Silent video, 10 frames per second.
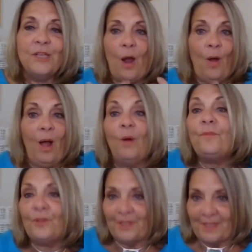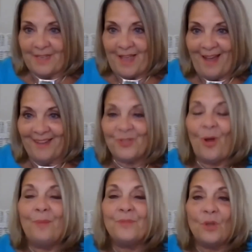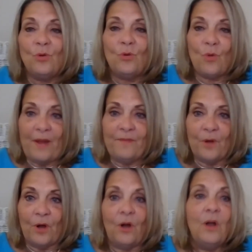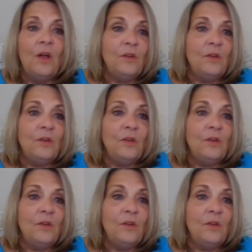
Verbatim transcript: How helpful is that? So I'm so grateful